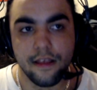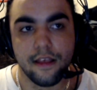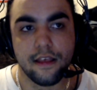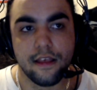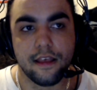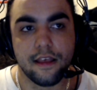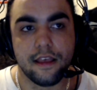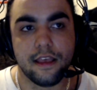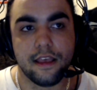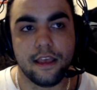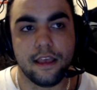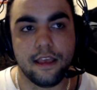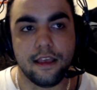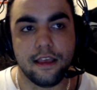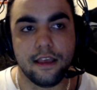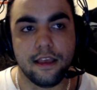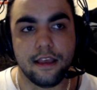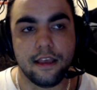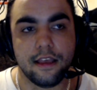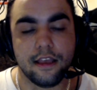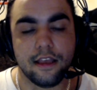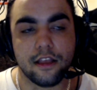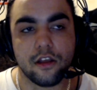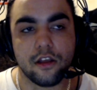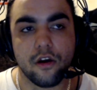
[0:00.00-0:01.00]

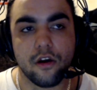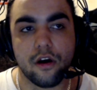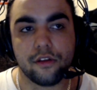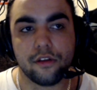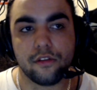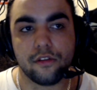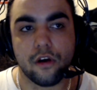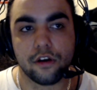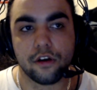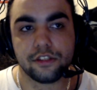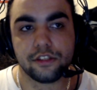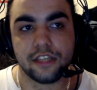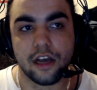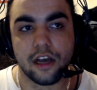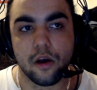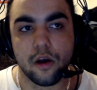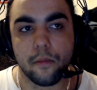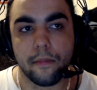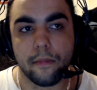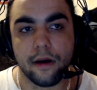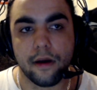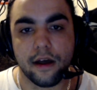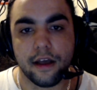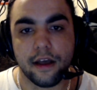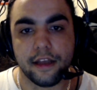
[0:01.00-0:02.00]
He got knocked out
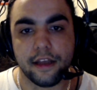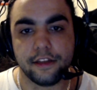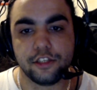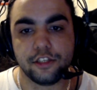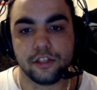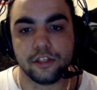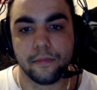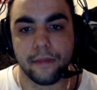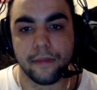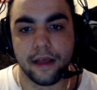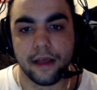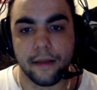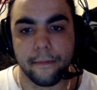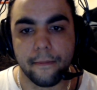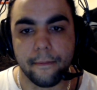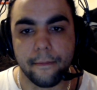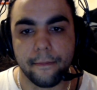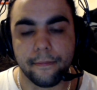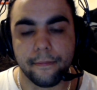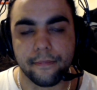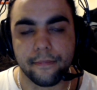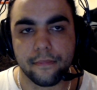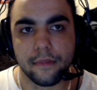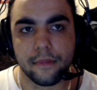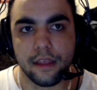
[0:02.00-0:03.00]
by Chibem
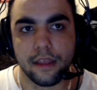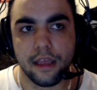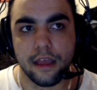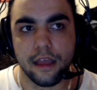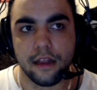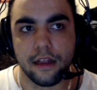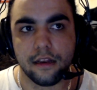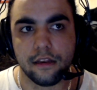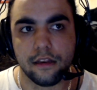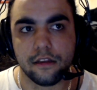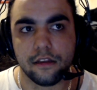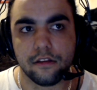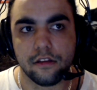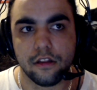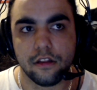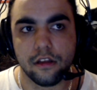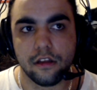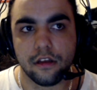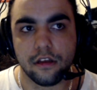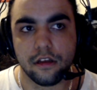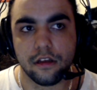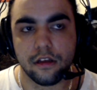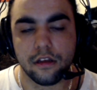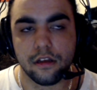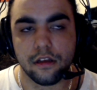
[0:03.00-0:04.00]
in
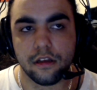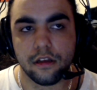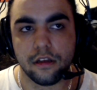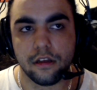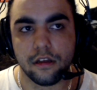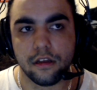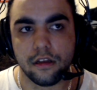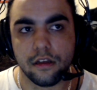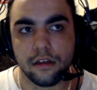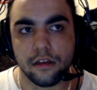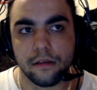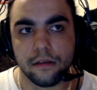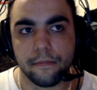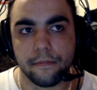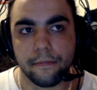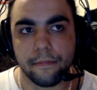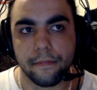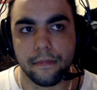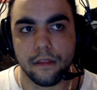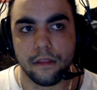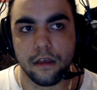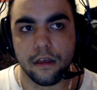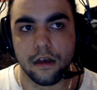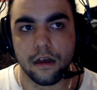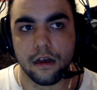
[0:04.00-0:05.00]
the
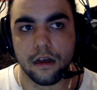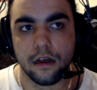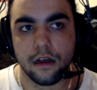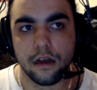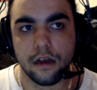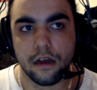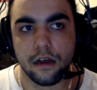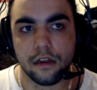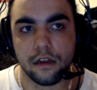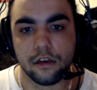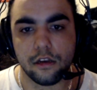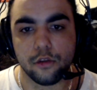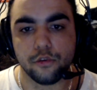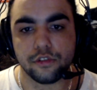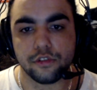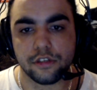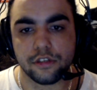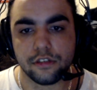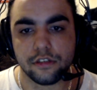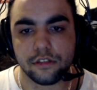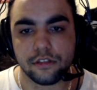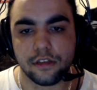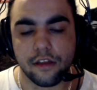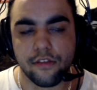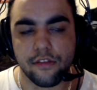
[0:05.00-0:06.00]

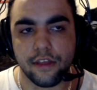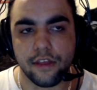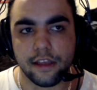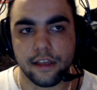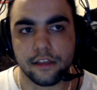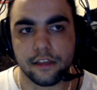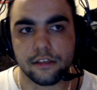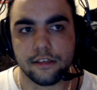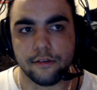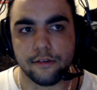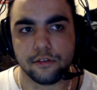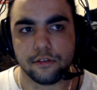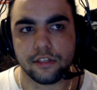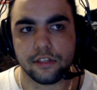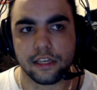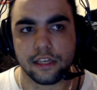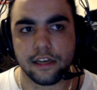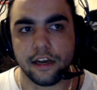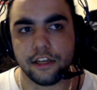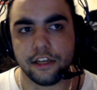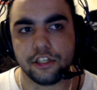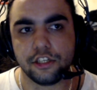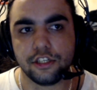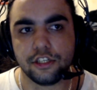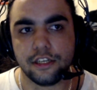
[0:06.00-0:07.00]
losers. I think it was
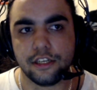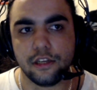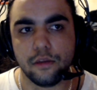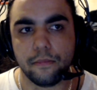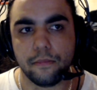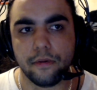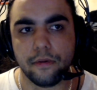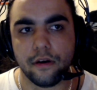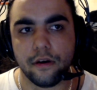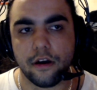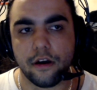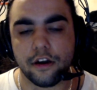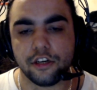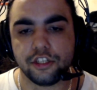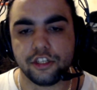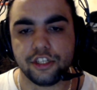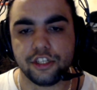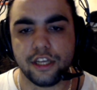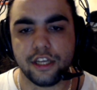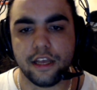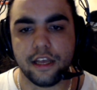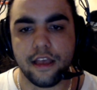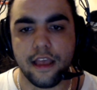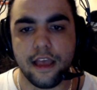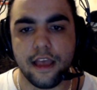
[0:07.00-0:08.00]
Sakaishi who put
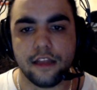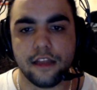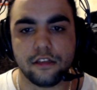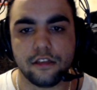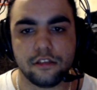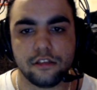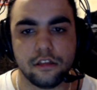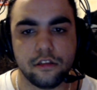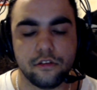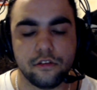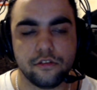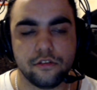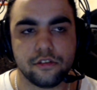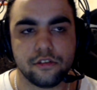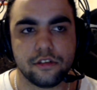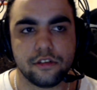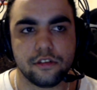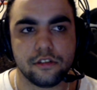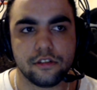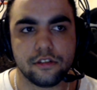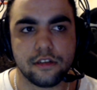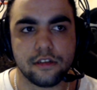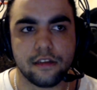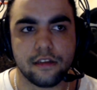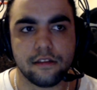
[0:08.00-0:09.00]
RJ into
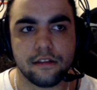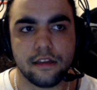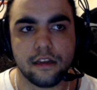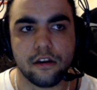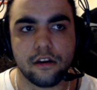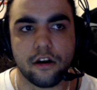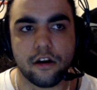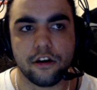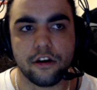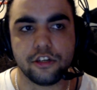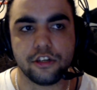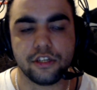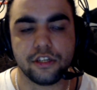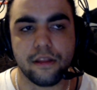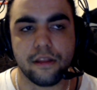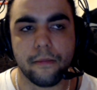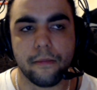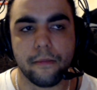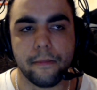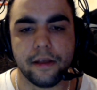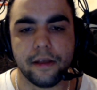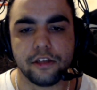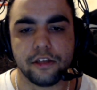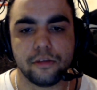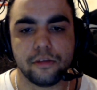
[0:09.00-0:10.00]
losers, and then RJ
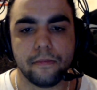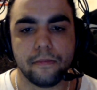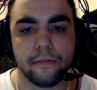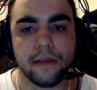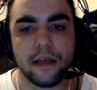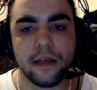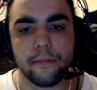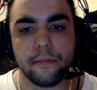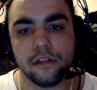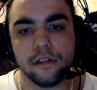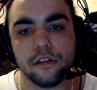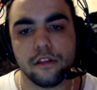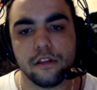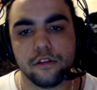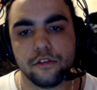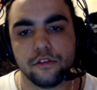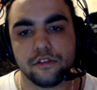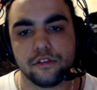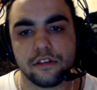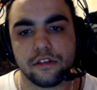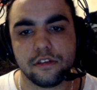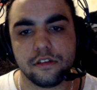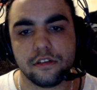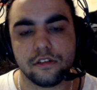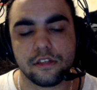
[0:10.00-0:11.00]
then met Chibem in
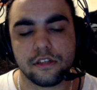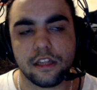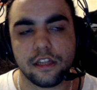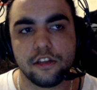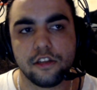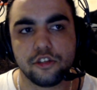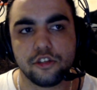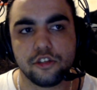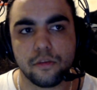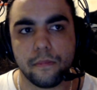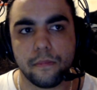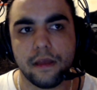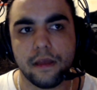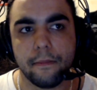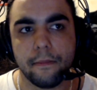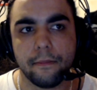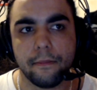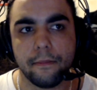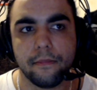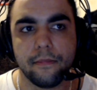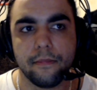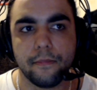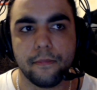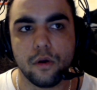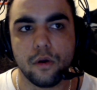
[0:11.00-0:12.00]
losers, and then Chibem
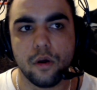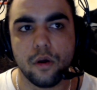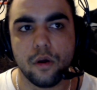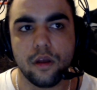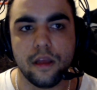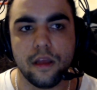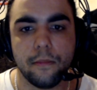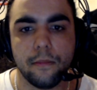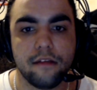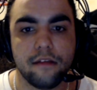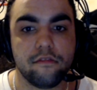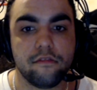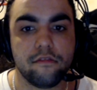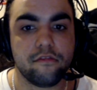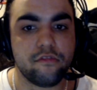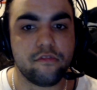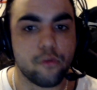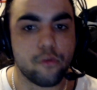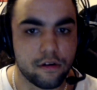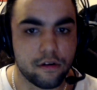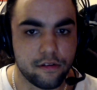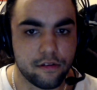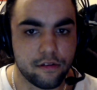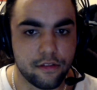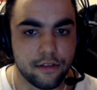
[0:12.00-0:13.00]
put him in
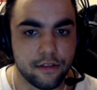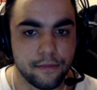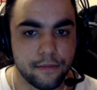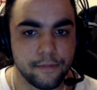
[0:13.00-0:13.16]
fourth.